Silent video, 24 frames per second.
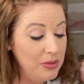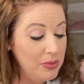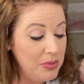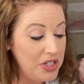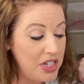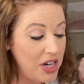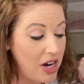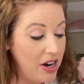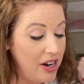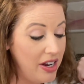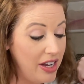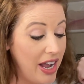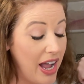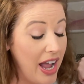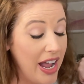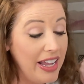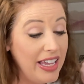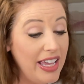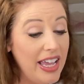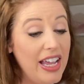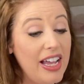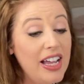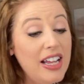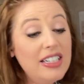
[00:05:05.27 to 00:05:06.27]
Sorry, I
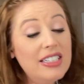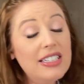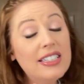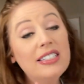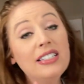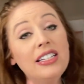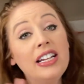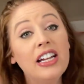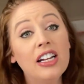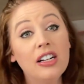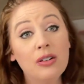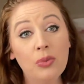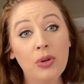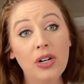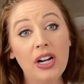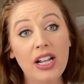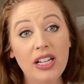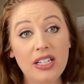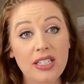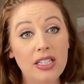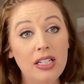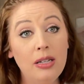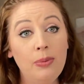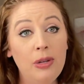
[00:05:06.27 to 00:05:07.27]
can't stand when
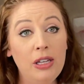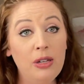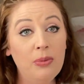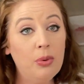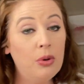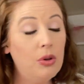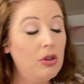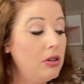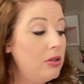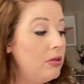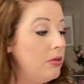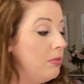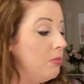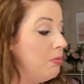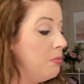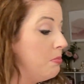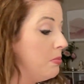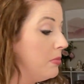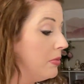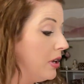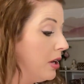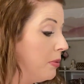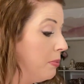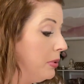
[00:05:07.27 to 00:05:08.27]
I see people
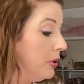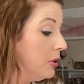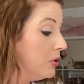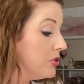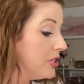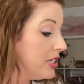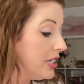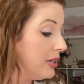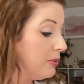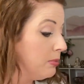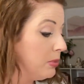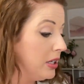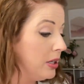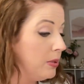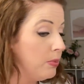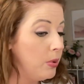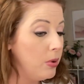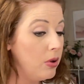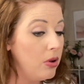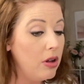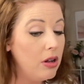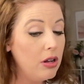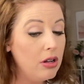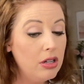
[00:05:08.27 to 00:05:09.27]
abusing
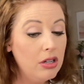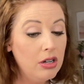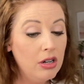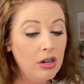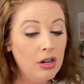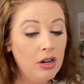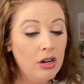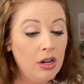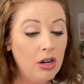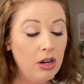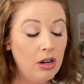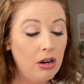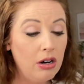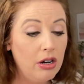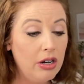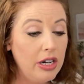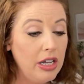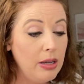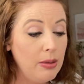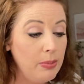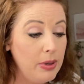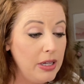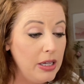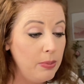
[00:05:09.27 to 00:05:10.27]
people,
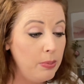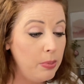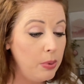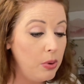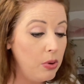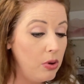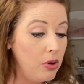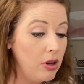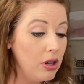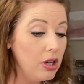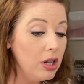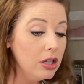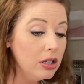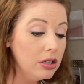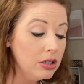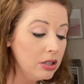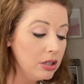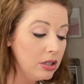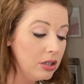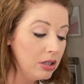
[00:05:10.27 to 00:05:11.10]
hurting people,